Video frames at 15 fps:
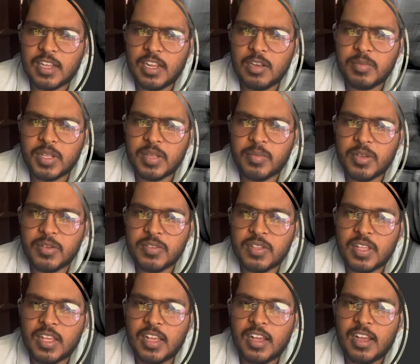sculpting, because
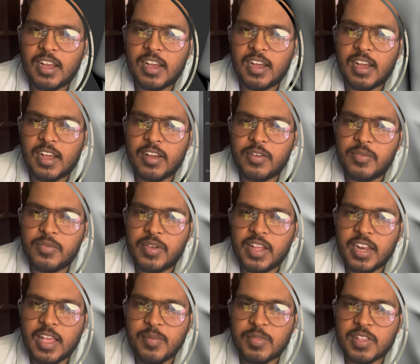
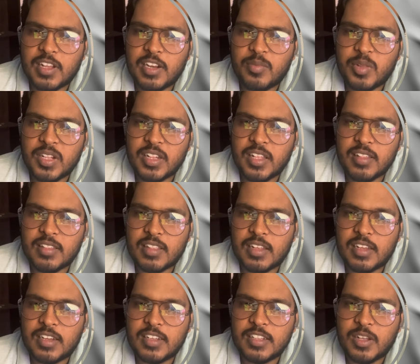when I'm sculpting this,
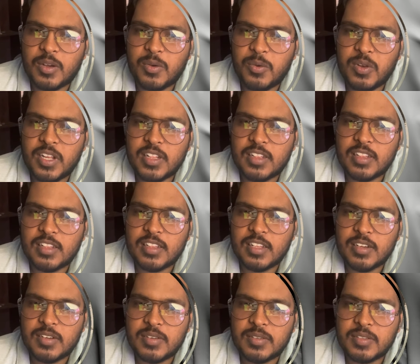
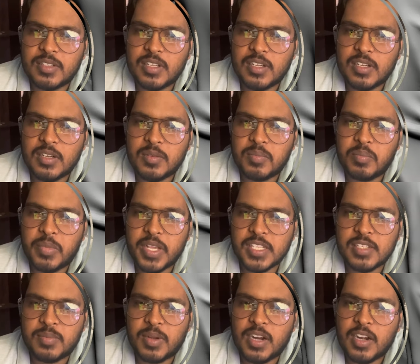the
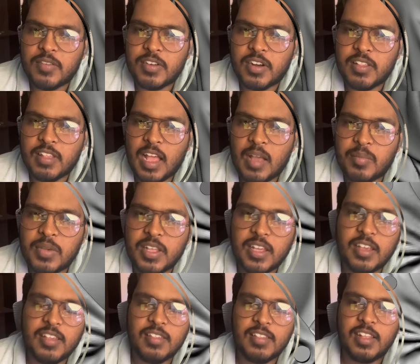best part what is
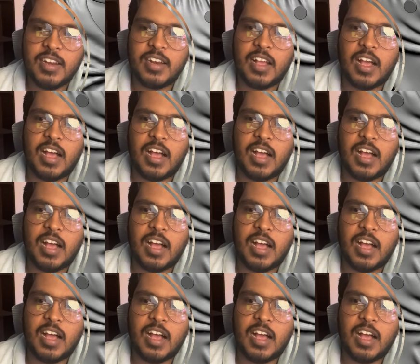happening is that